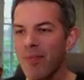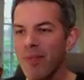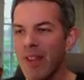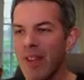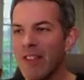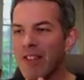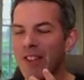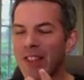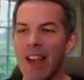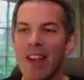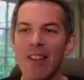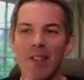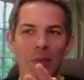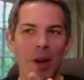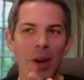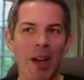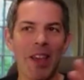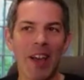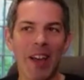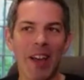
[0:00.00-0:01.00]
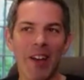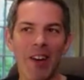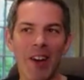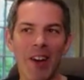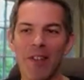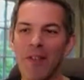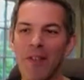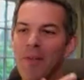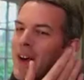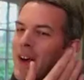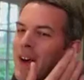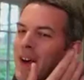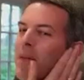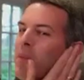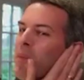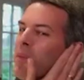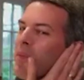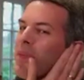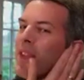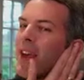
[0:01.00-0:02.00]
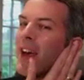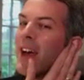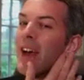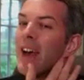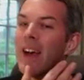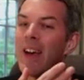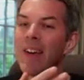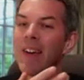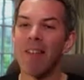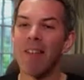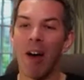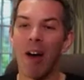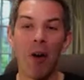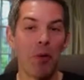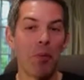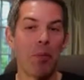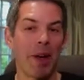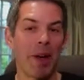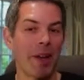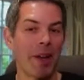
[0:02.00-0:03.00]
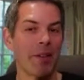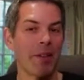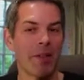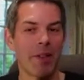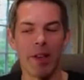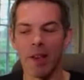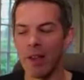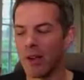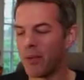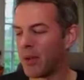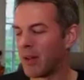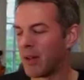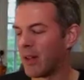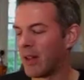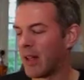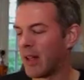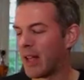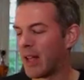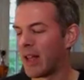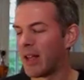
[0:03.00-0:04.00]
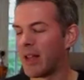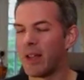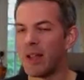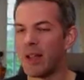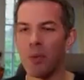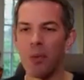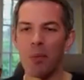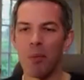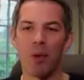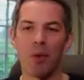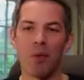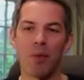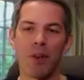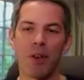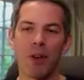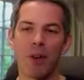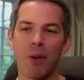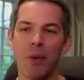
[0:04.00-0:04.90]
So that's where they're kind of hoping that you will move to,